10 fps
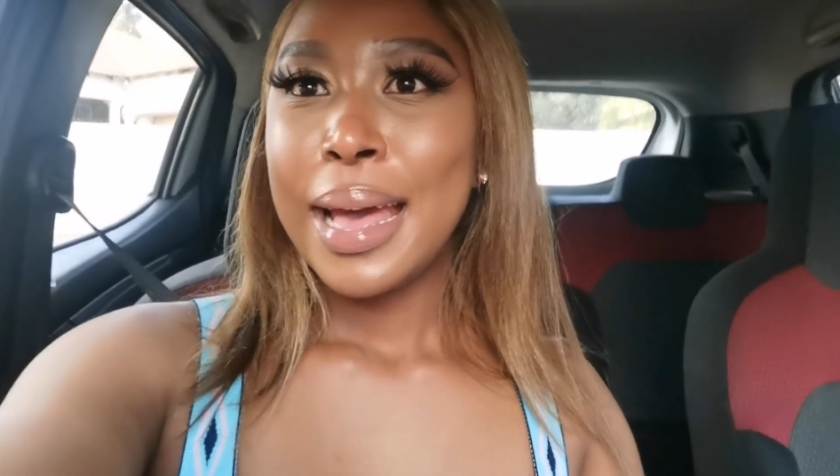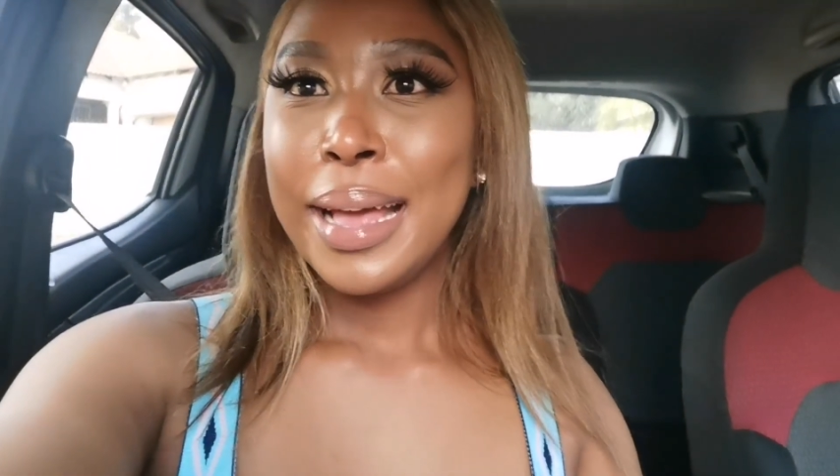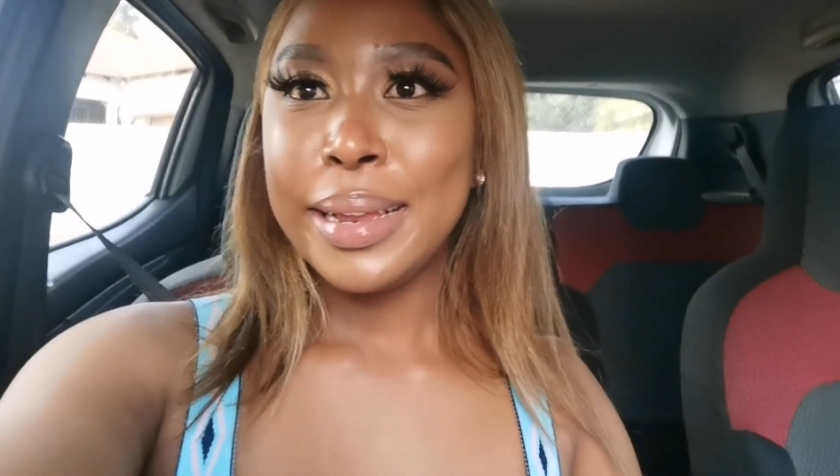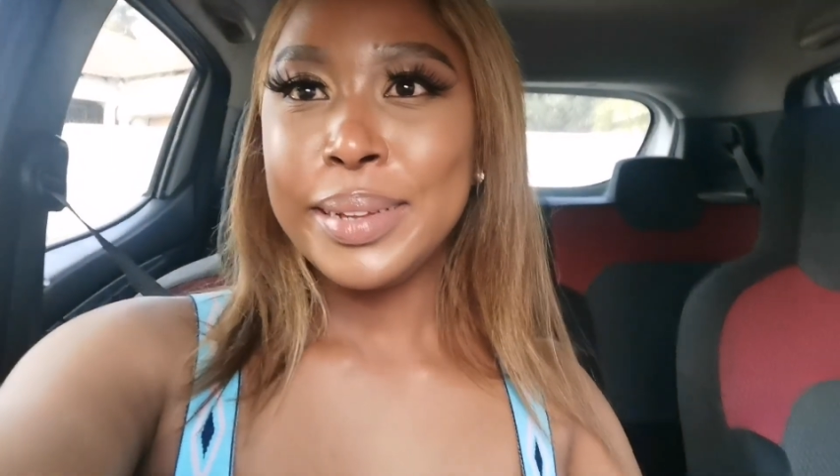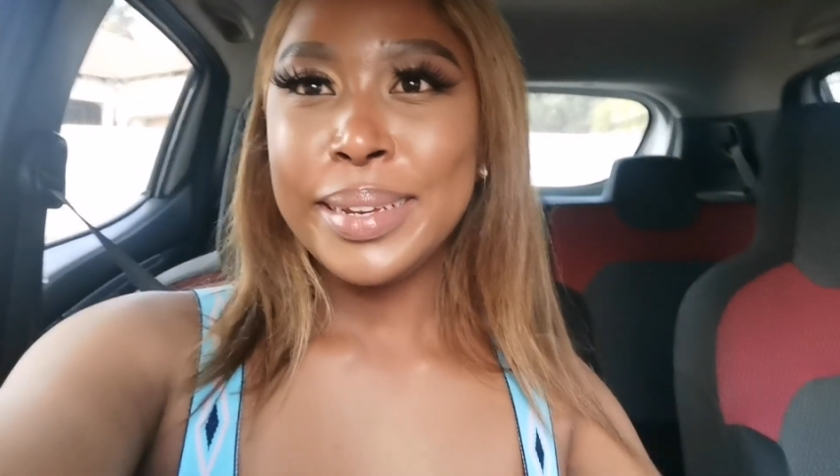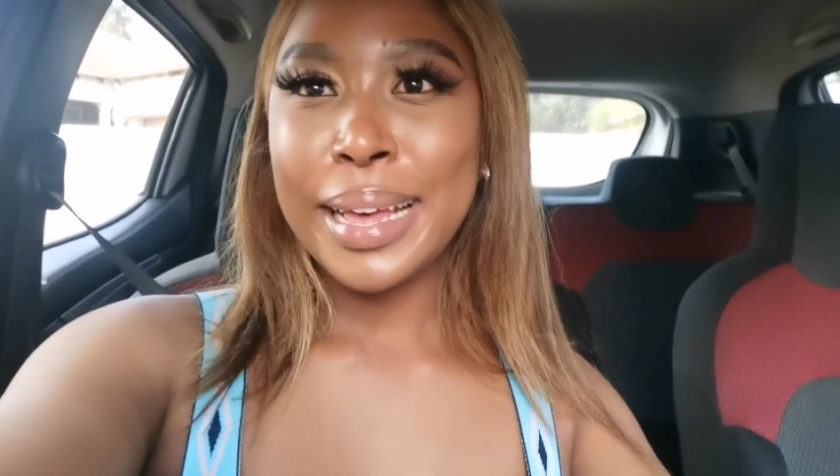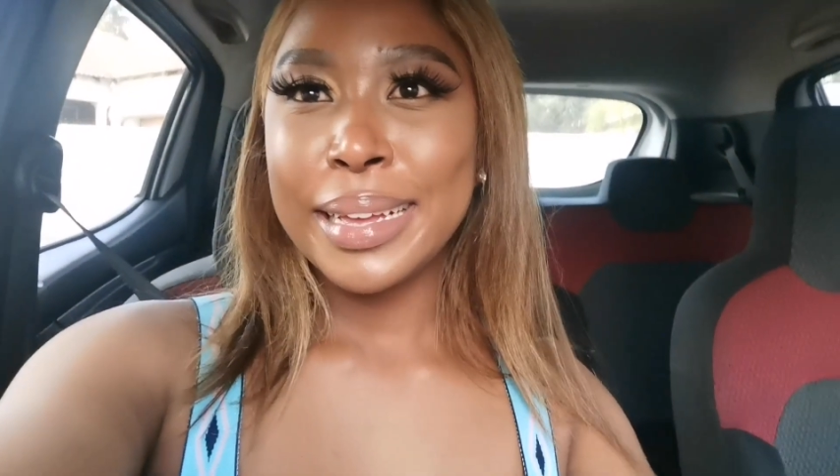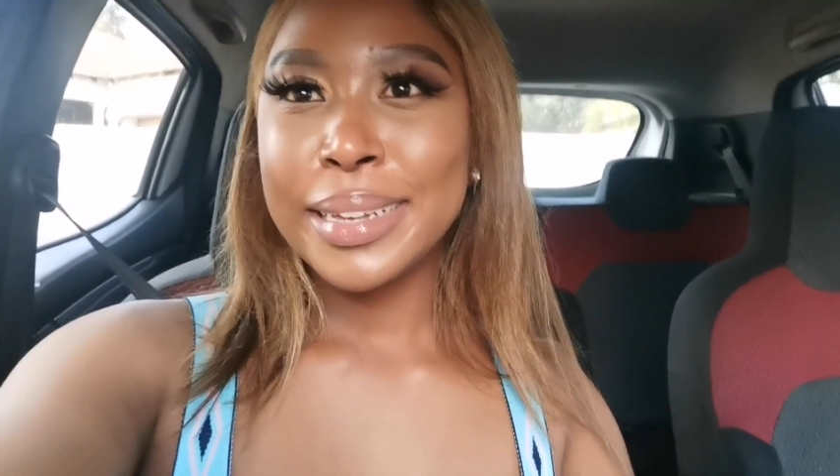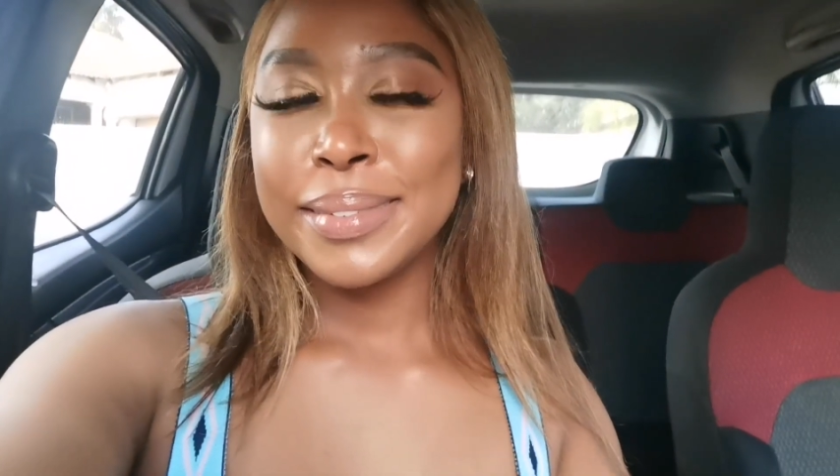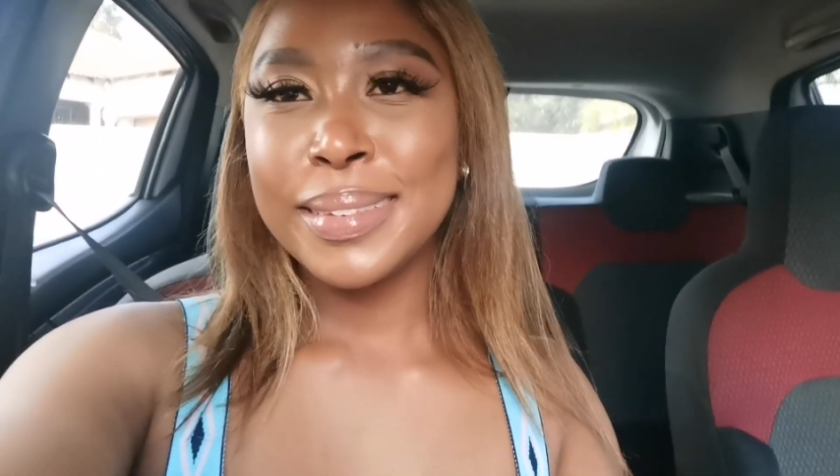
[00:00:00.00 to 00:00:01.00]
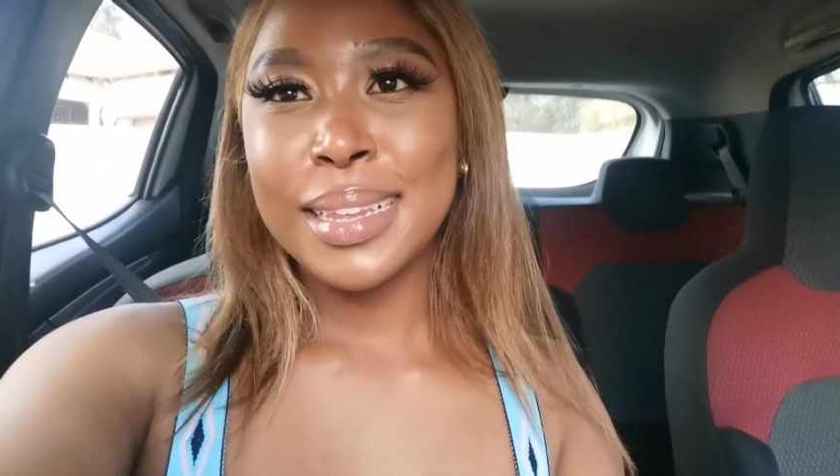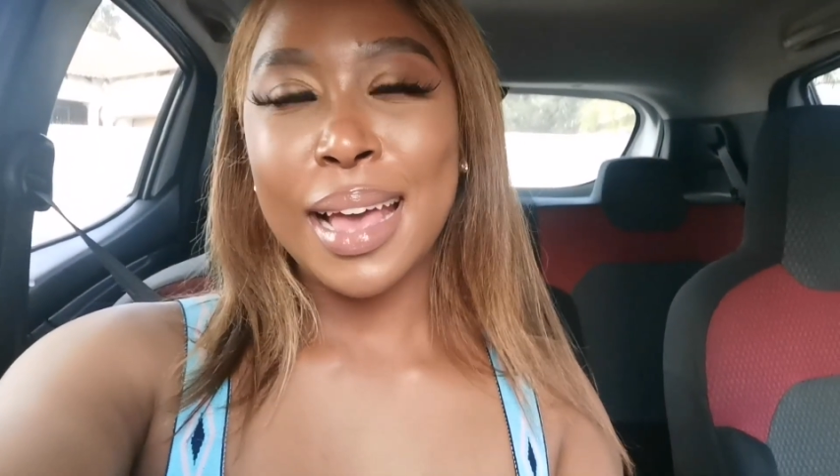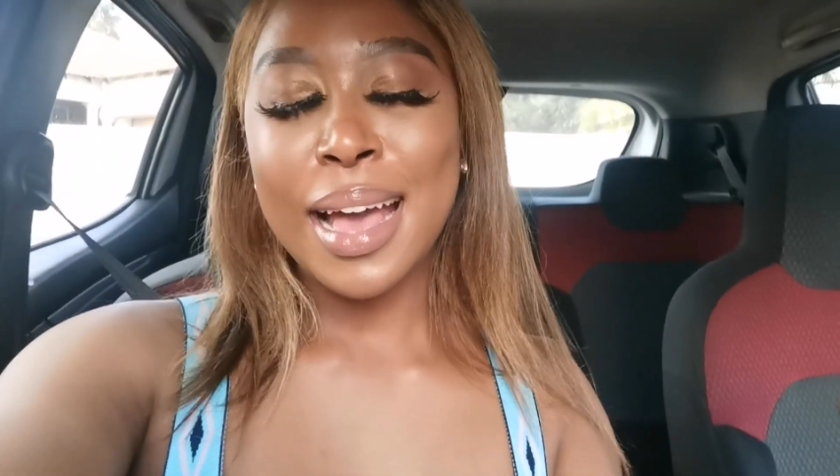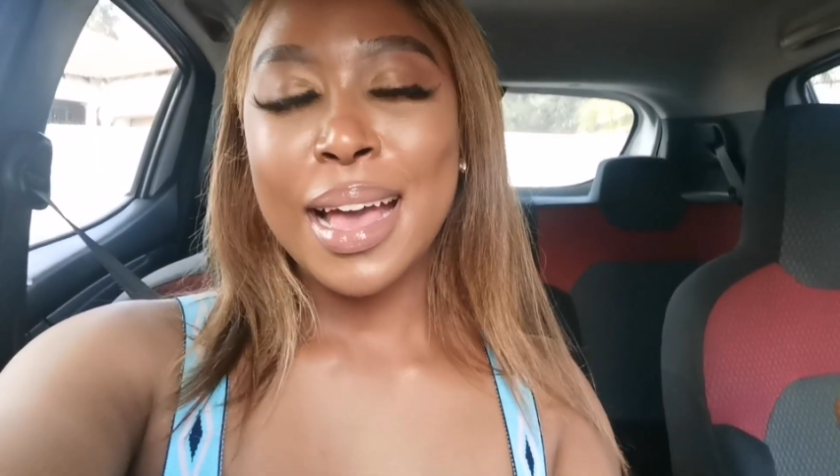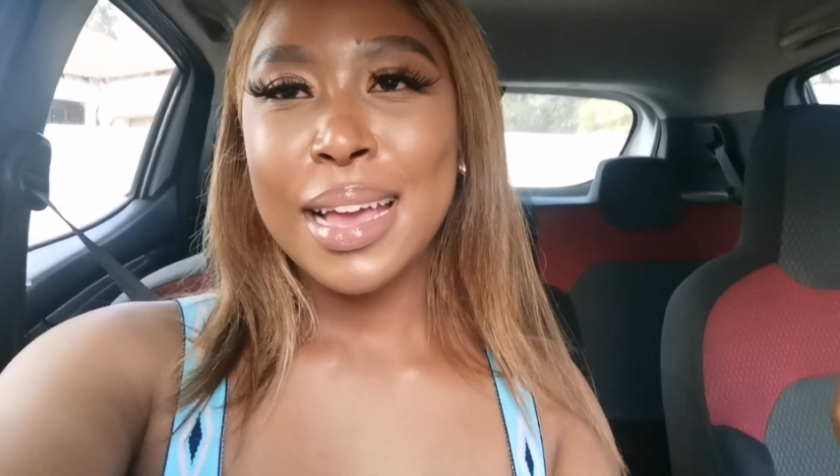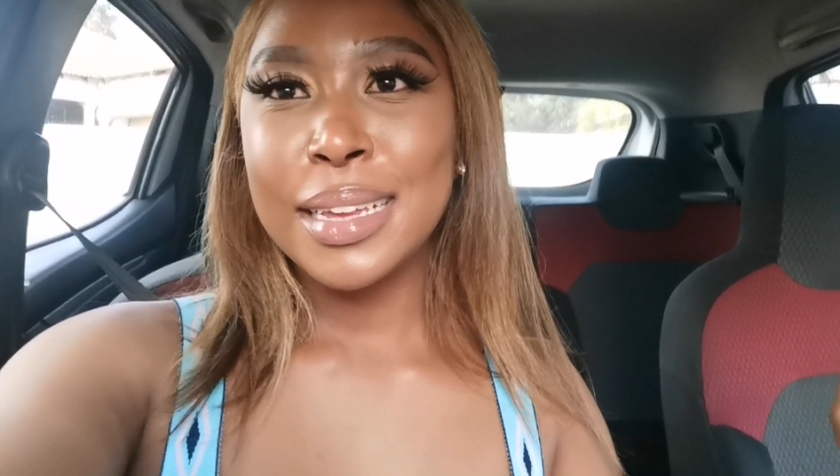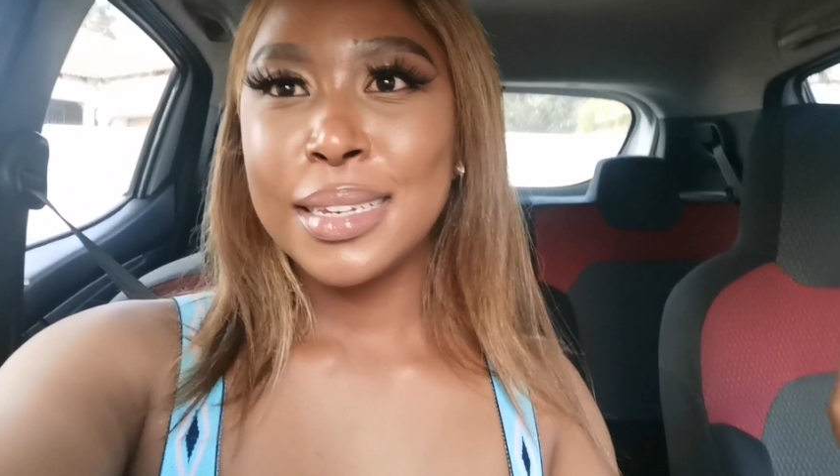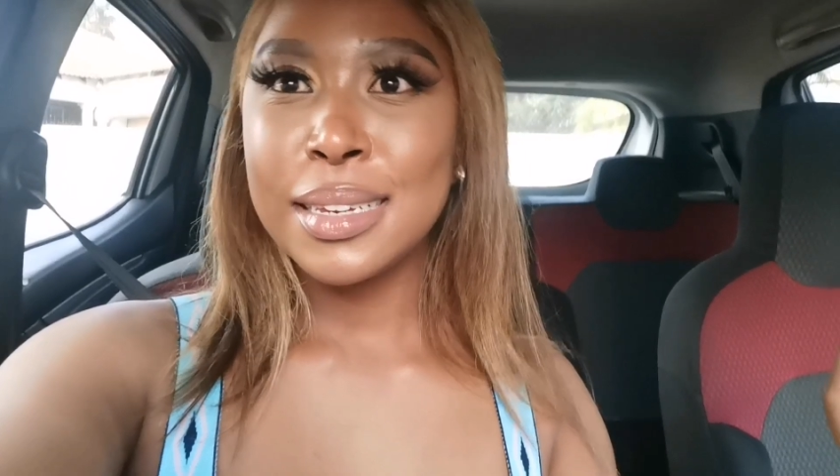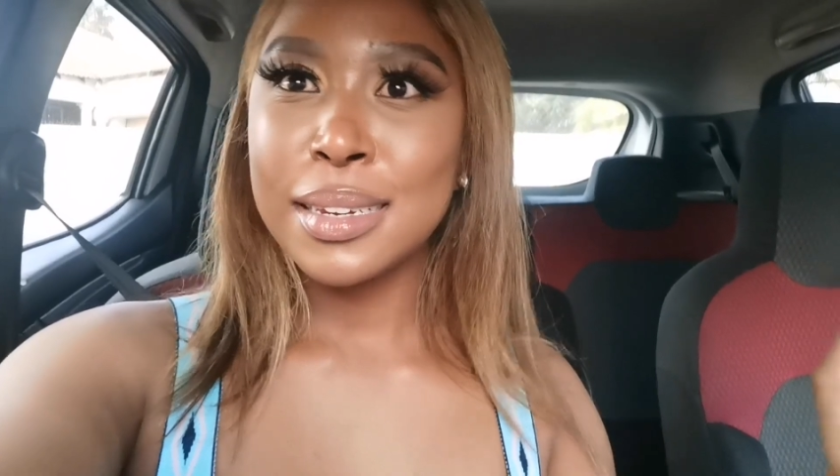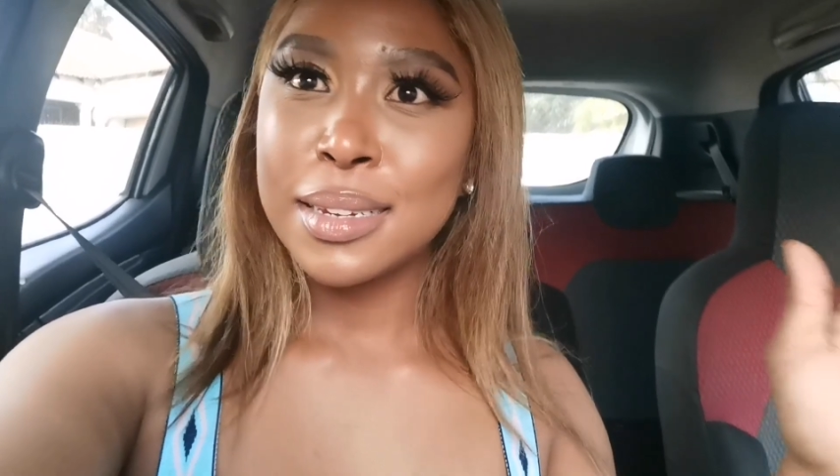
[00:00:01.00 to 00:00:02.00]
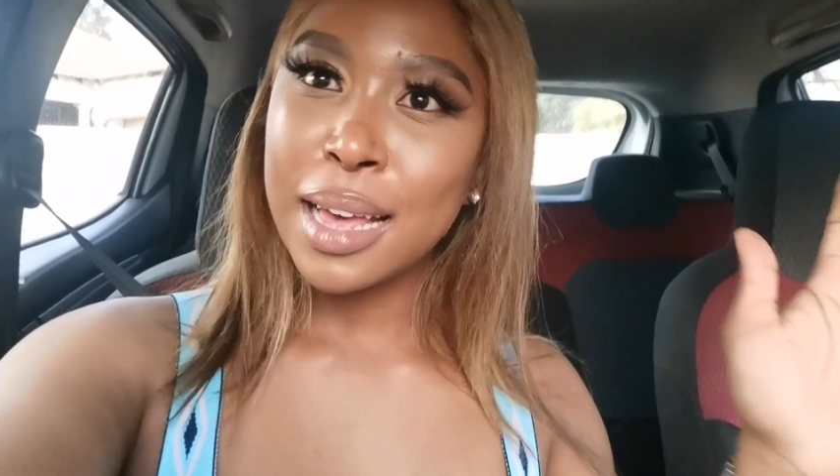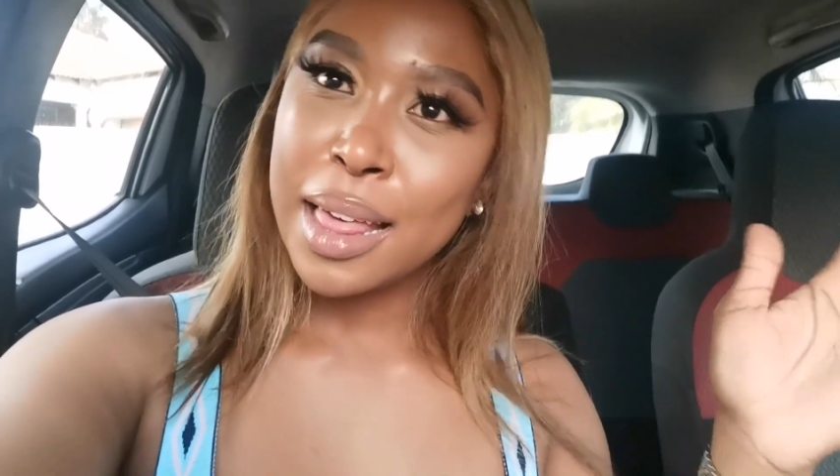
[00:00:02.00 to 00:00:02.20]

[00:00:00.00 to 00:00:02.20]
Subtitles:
Hello loves, and